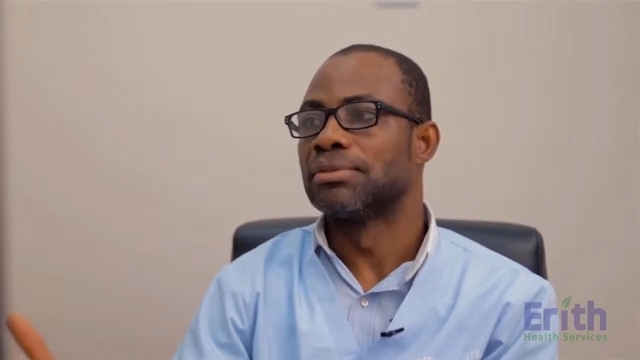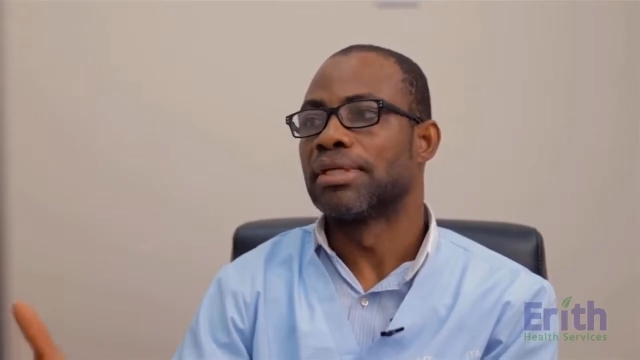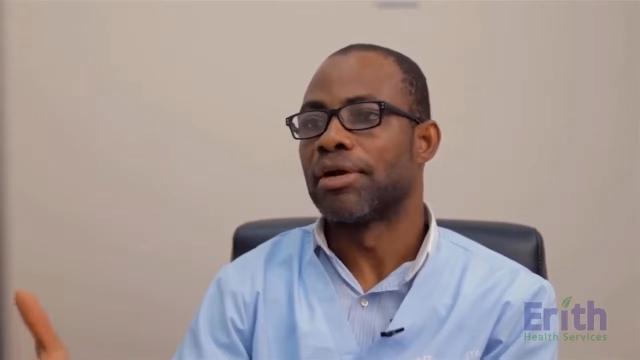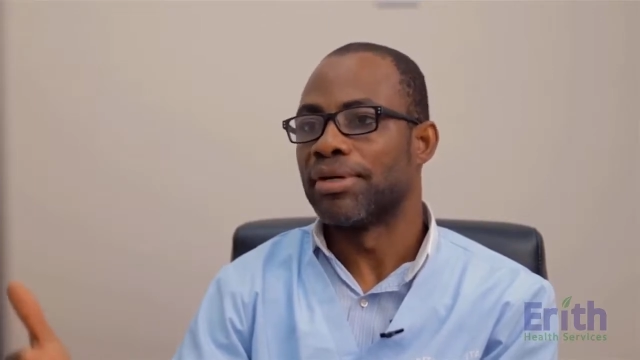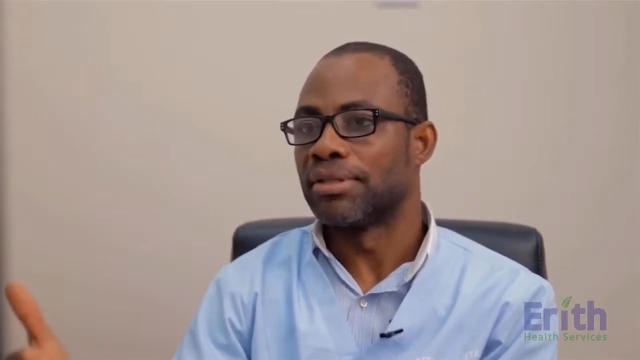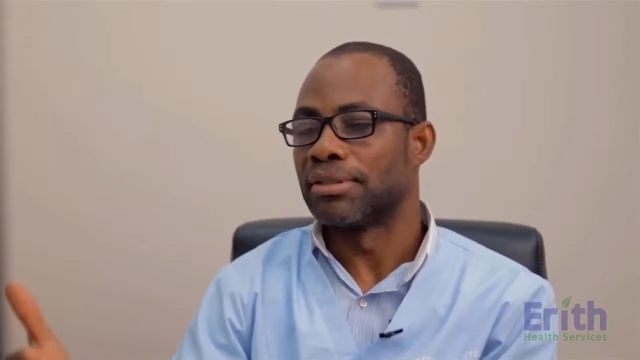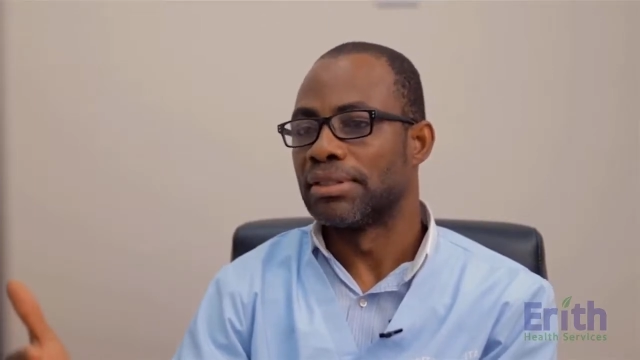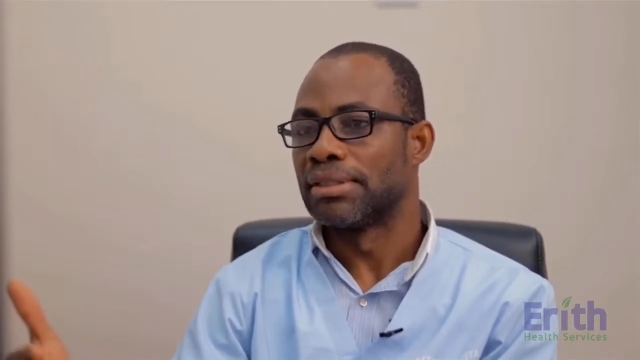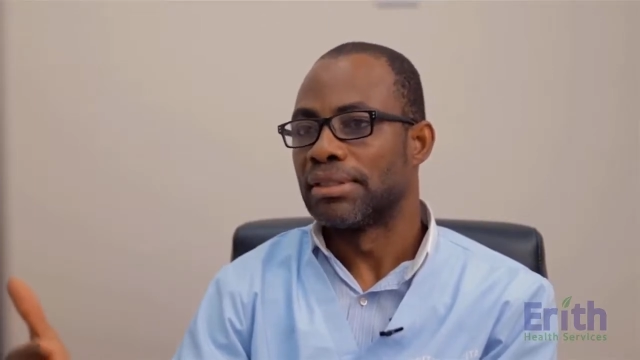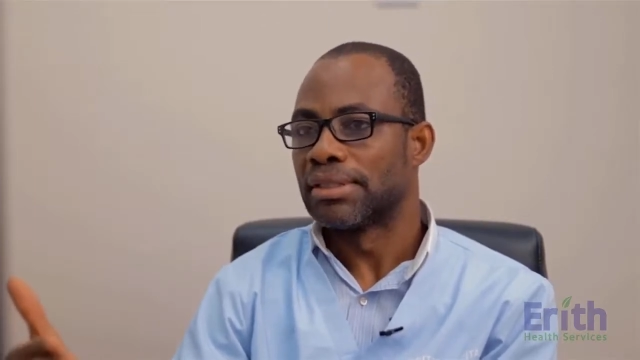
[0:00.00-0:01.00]
come and
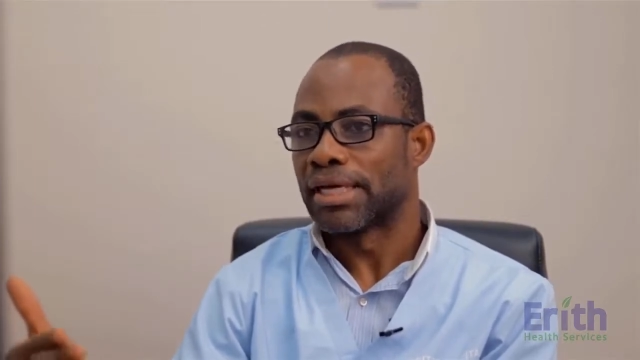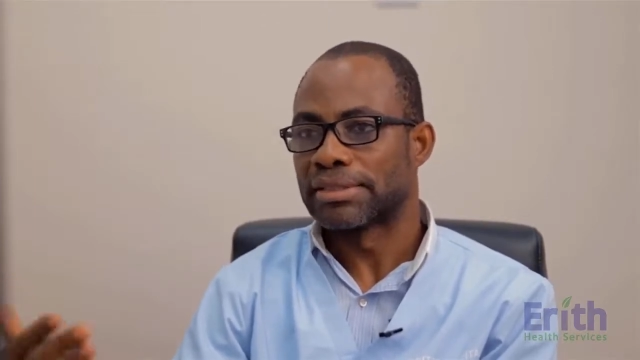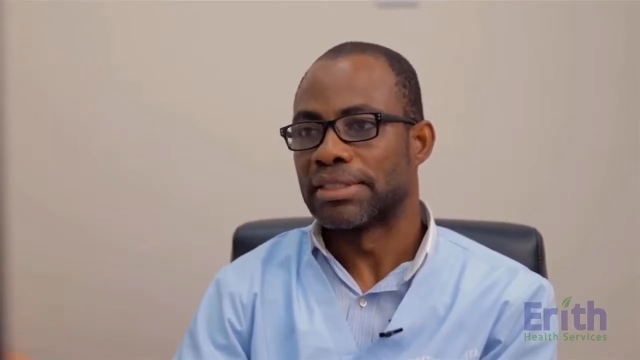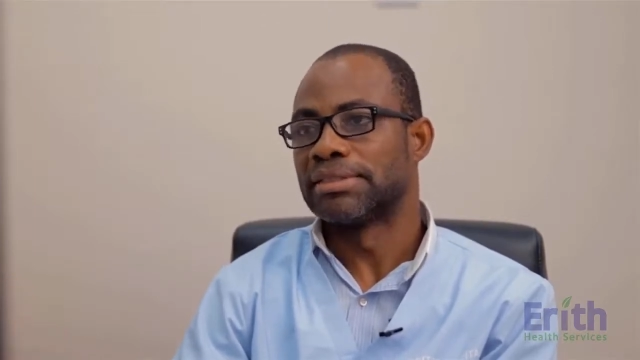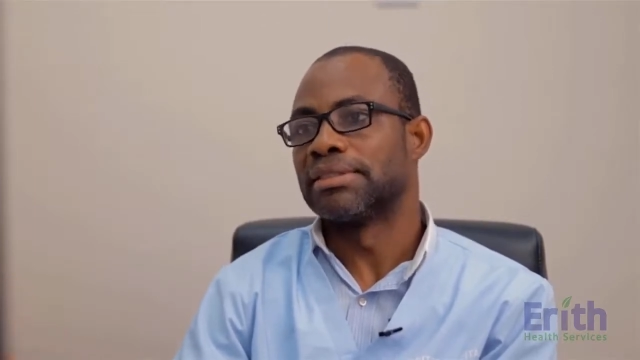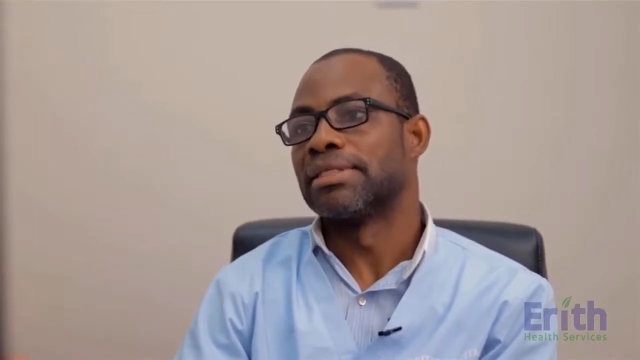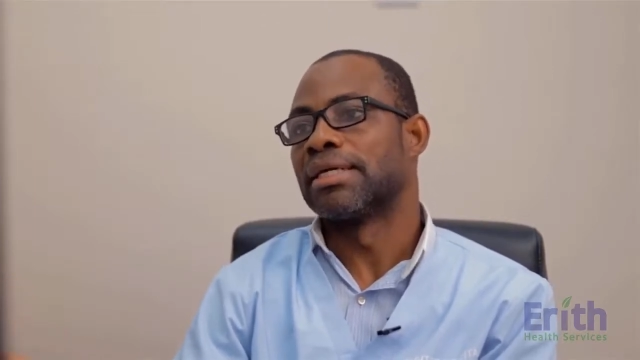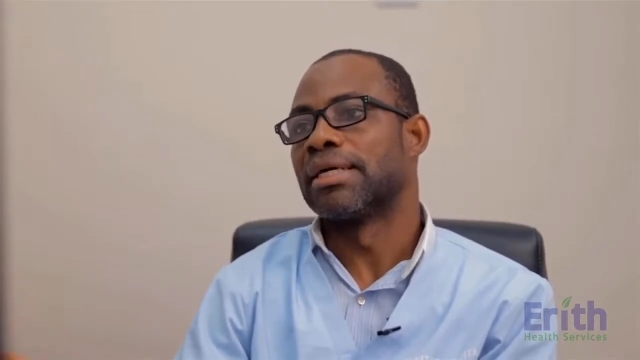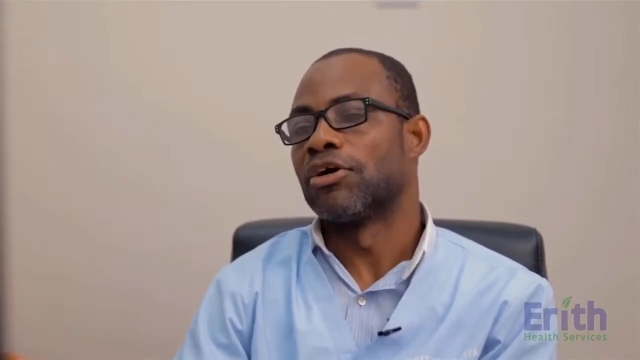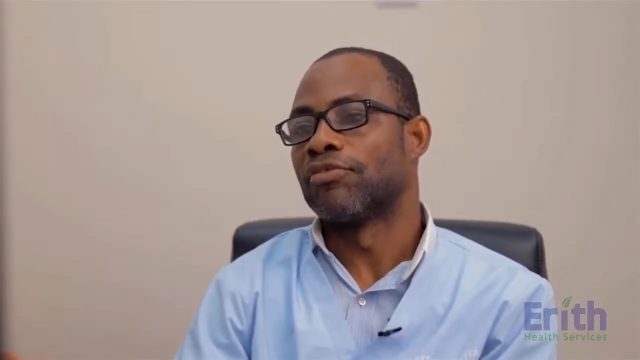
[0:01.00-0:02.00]
assist in the
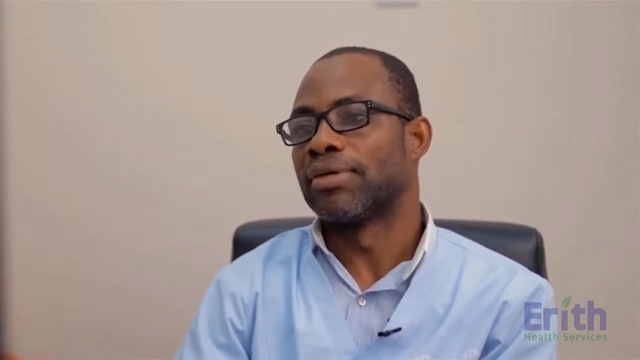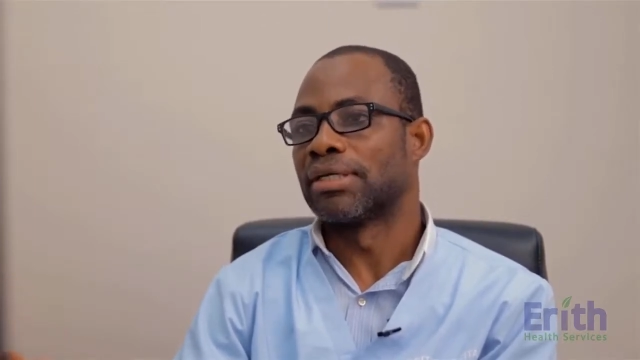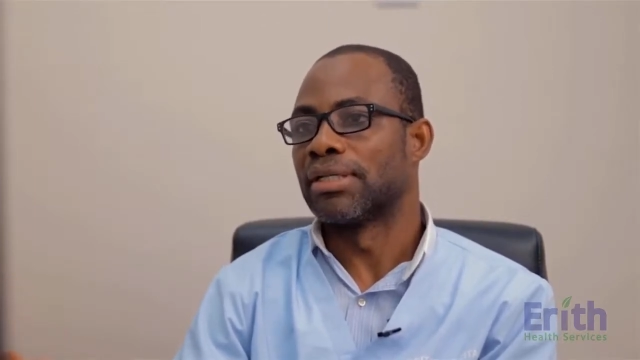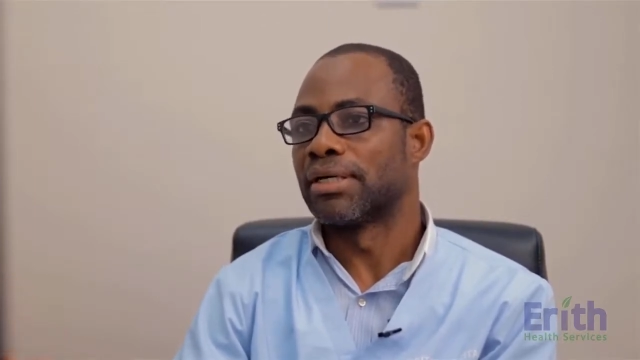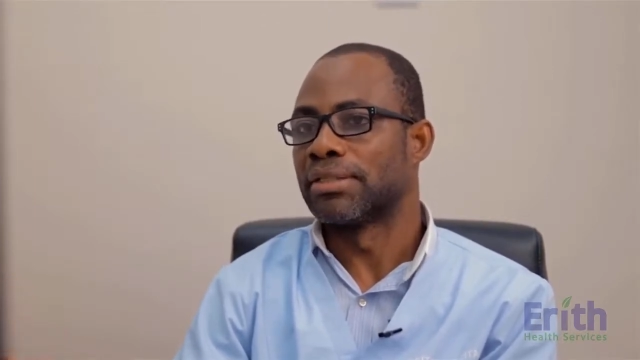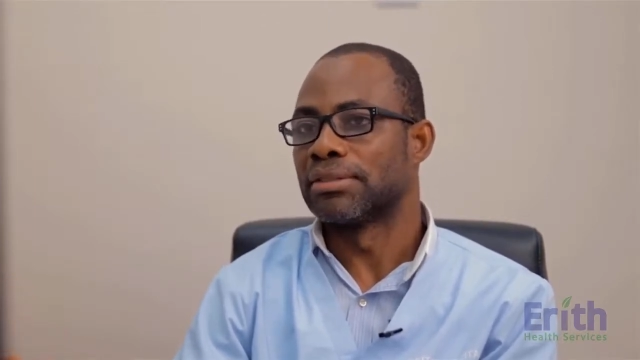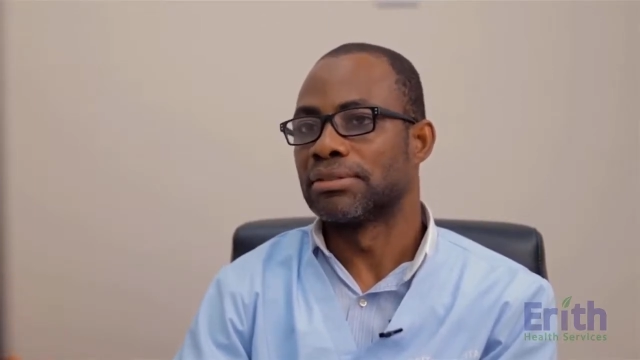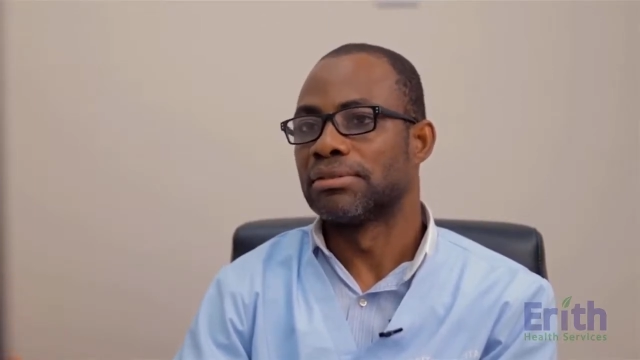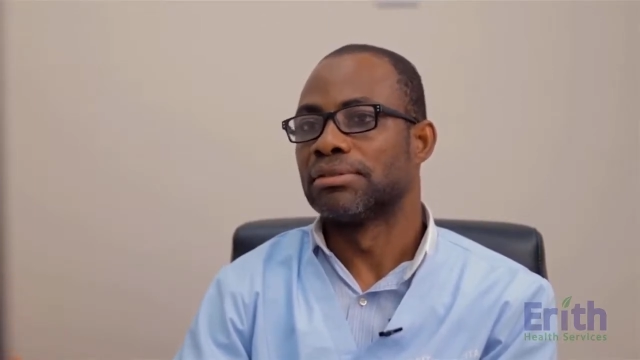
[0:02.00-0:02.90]
care of the client.